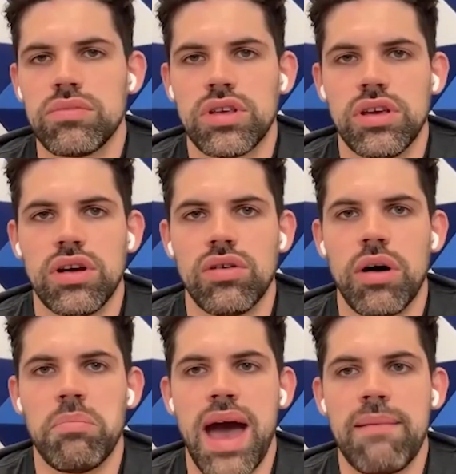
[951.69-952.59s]
a
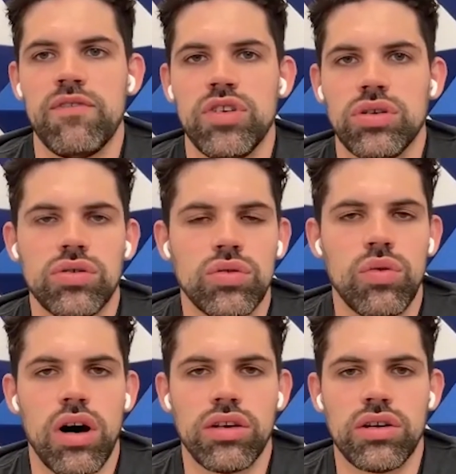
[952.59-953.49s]
map view
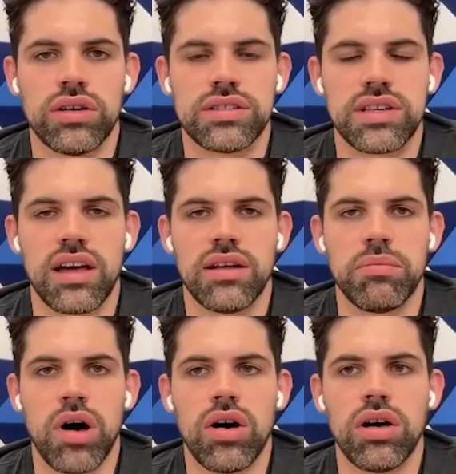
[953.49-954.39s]
while you're inside a
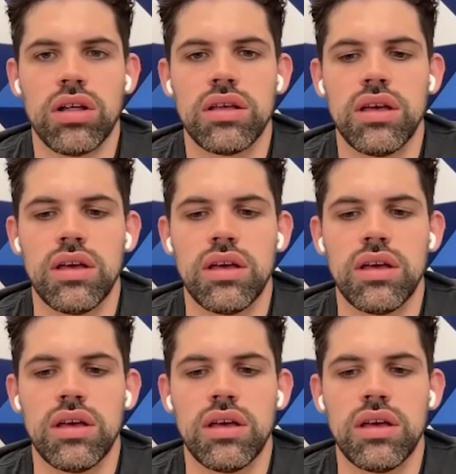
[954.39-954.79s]
mall,